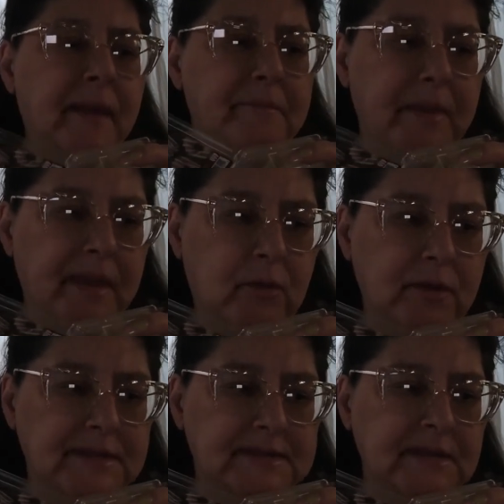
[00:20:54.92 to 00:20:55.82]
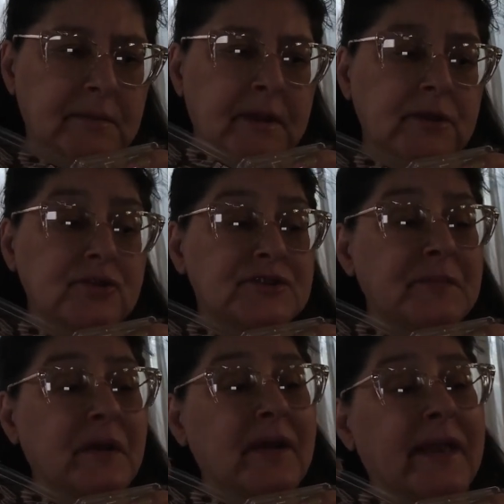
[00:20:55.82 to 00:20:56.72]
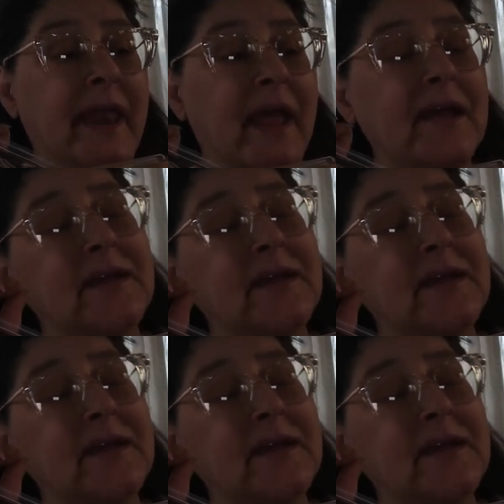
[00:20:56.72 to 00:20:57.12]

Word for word: that bakery cinnamon. You smell a